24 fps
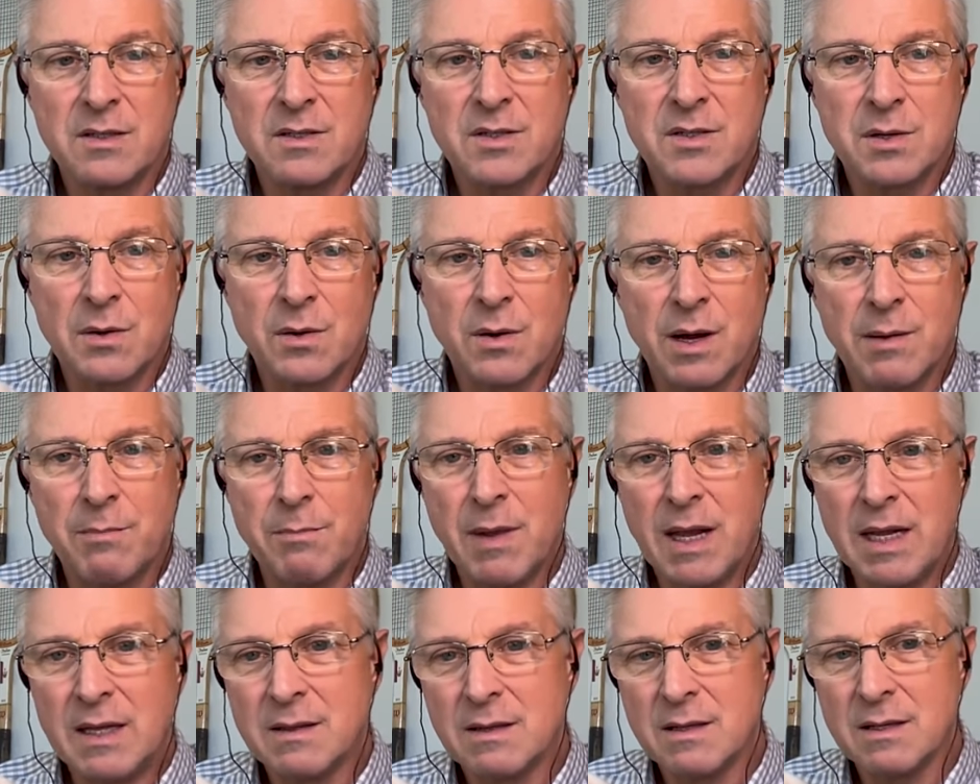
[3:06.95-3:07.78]
So I
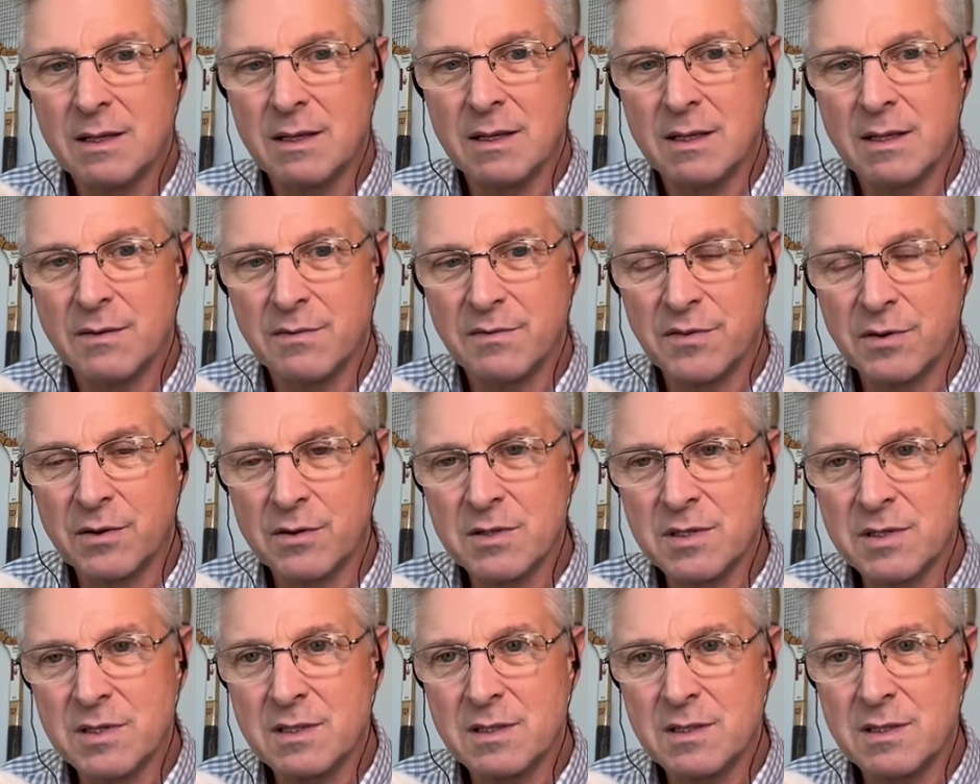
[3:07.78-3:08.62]
made the
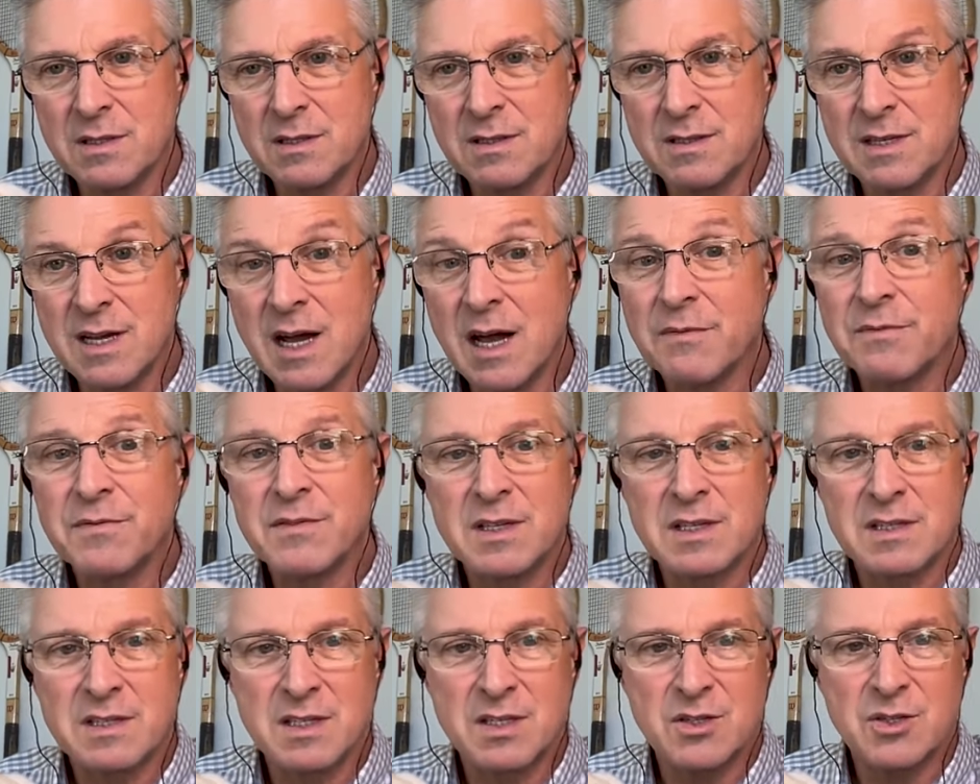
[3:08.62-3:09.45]
first tough
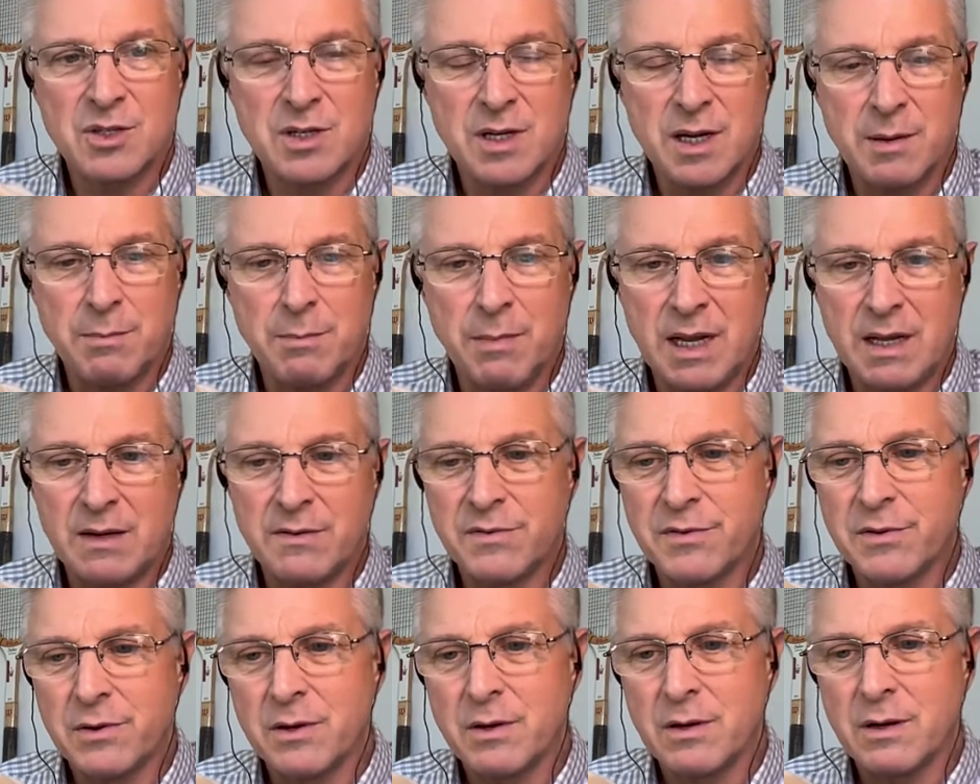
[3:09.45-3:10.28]
decision I made
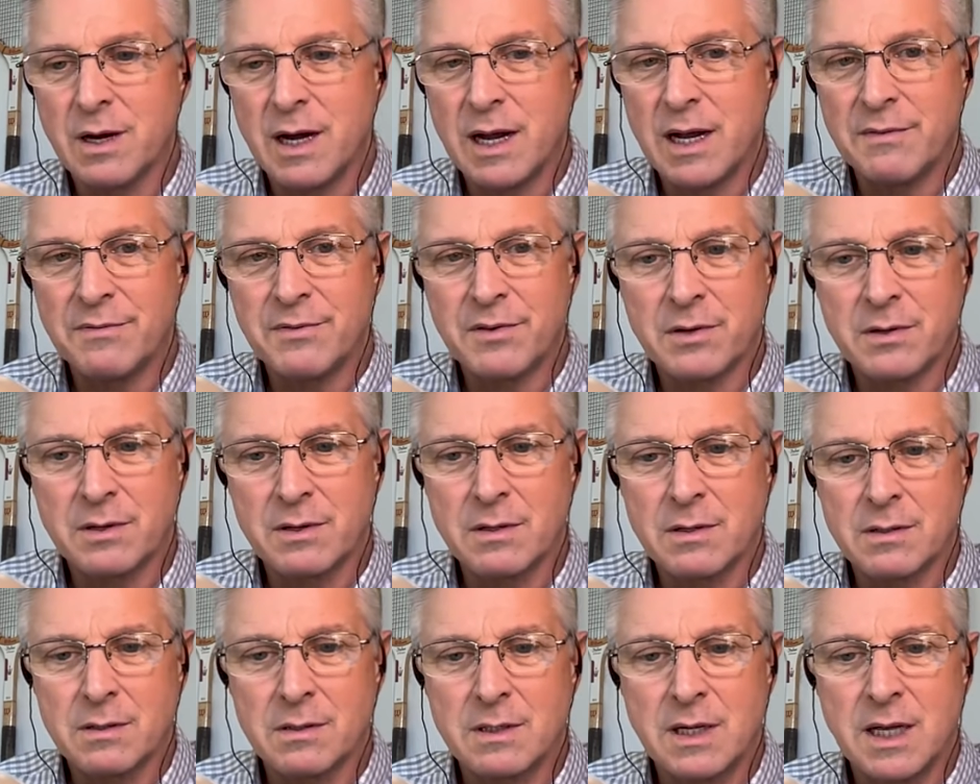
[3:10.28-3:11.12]
for her after
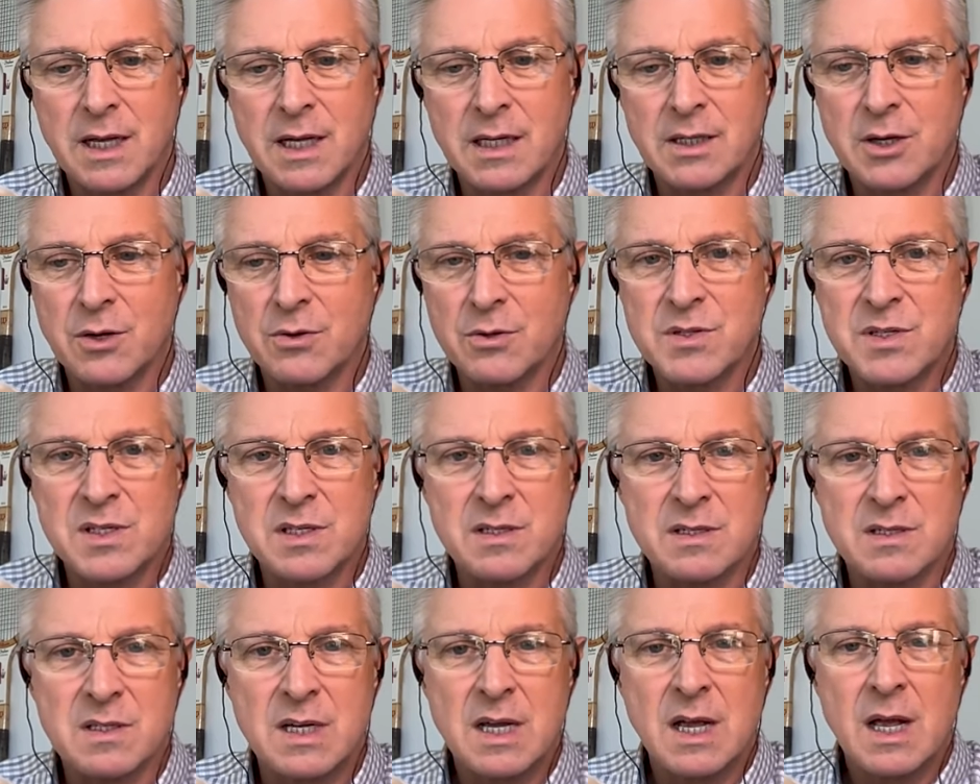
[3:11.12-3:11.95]
her
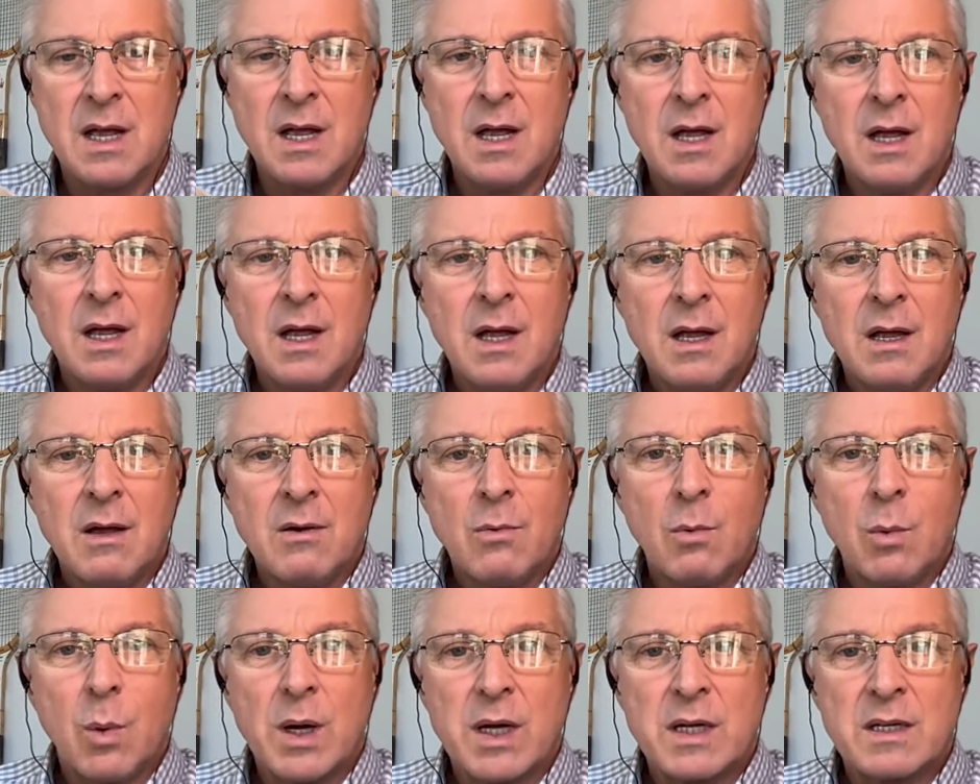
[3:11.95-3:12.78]
diagnosis
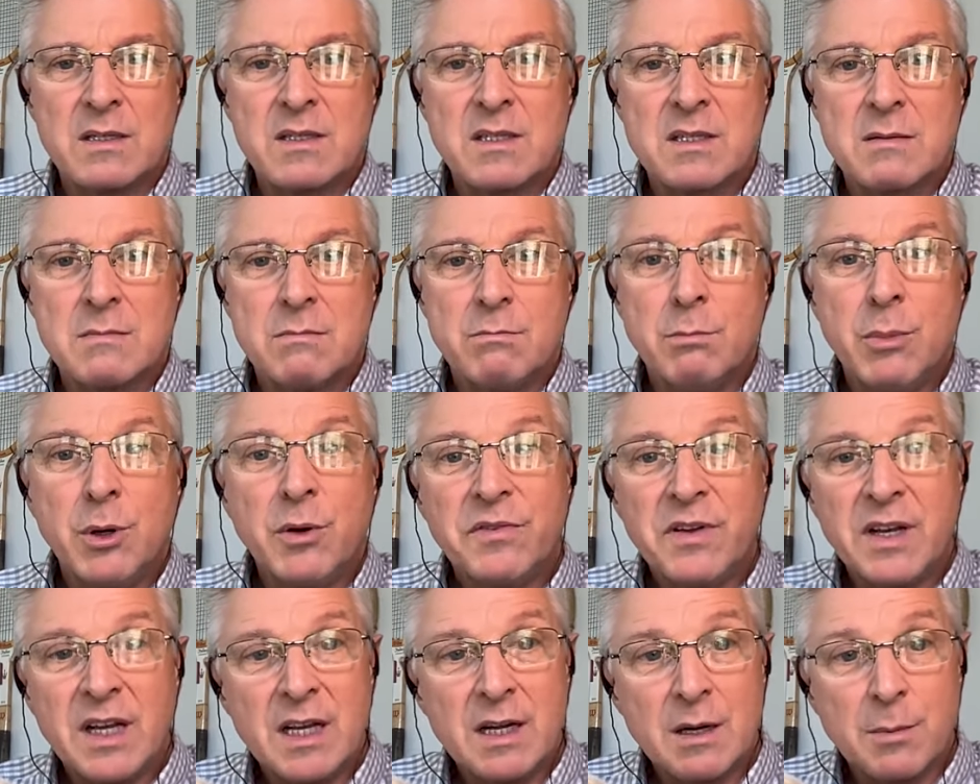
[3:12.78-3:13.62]
was
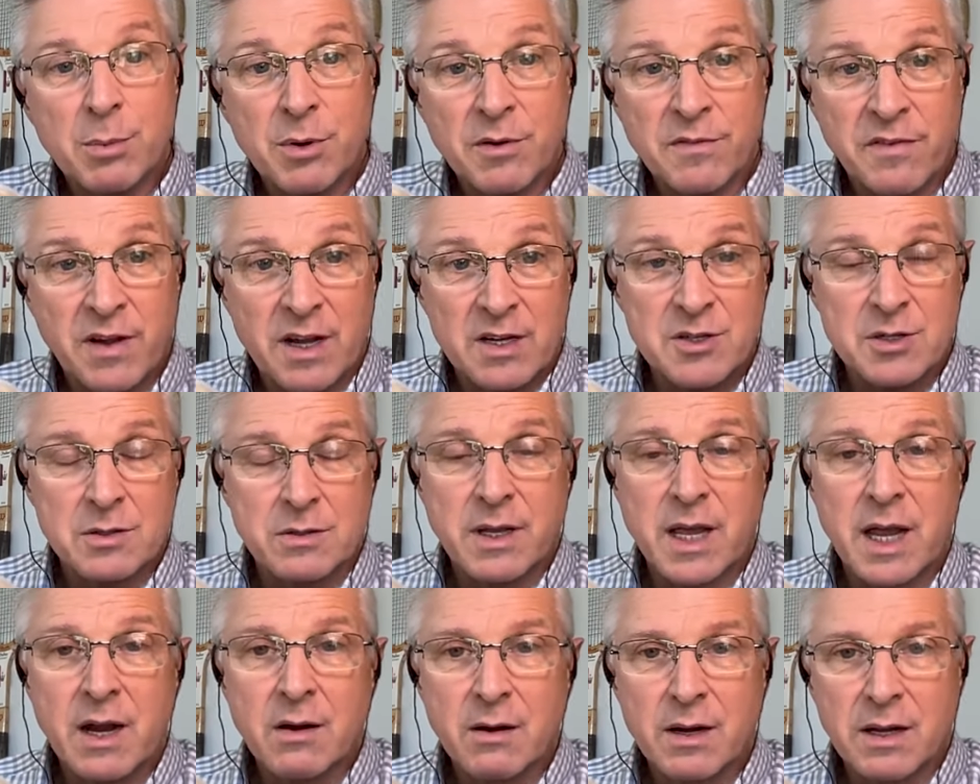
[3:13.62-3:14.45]
moving in a professional
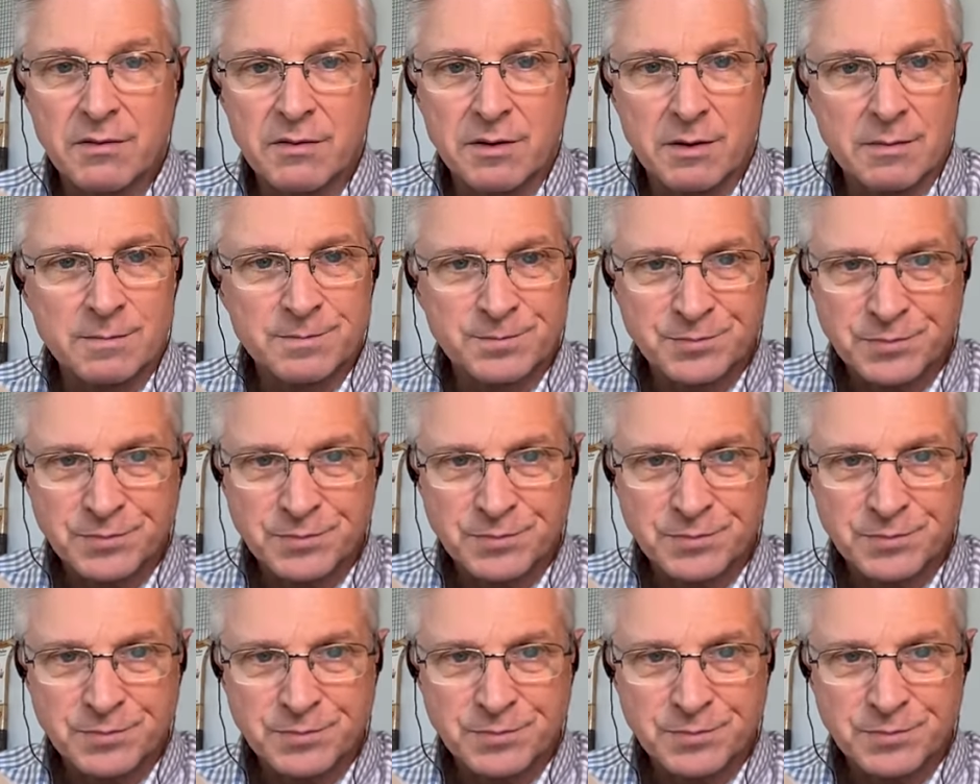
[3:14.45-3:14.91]
caregiver.